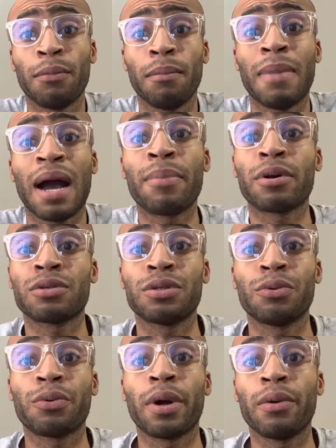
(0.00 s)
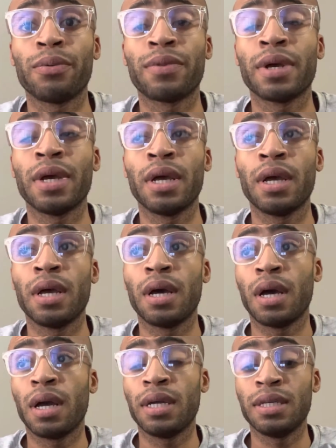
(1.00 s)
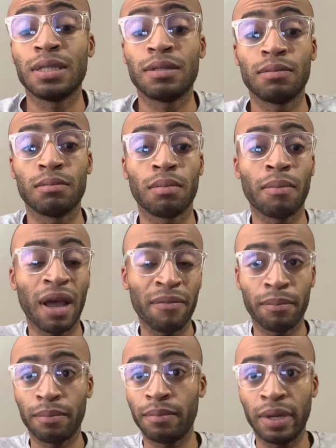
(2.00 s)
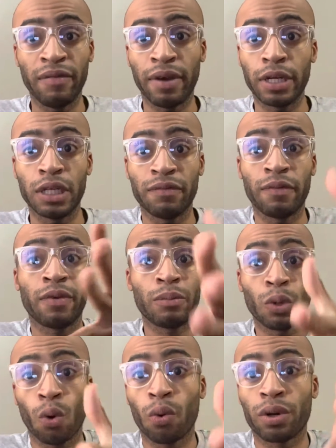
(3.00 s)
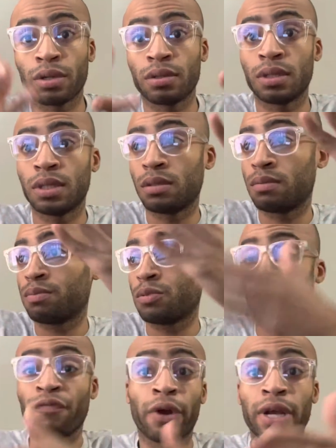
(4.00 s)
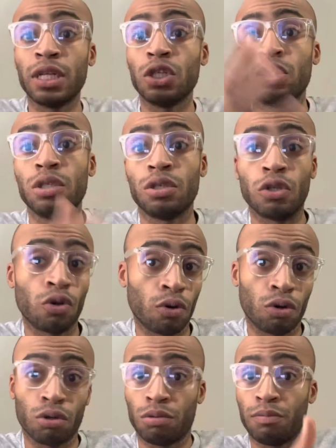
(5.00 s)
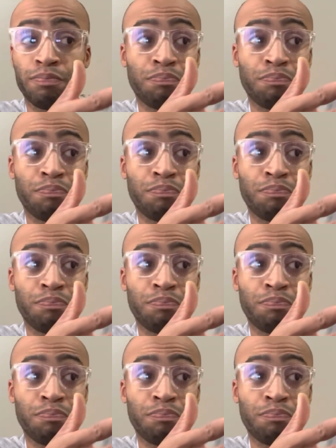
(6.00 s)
My personal growth might be very different from yours, your friends, your